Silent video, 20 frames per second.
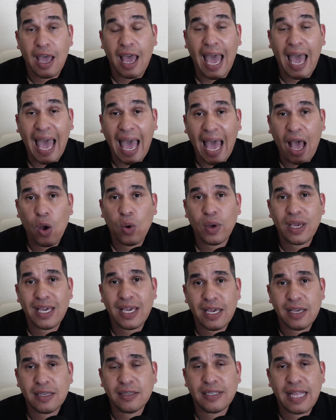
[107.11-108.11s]
How
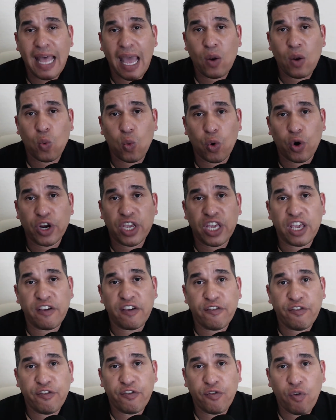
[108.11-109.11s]
is that
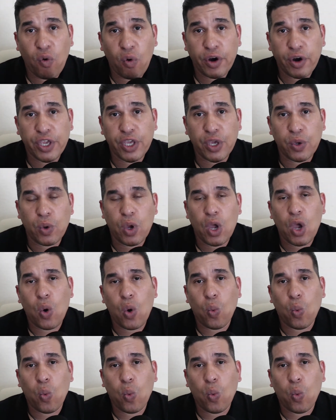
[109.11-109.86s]
working for you?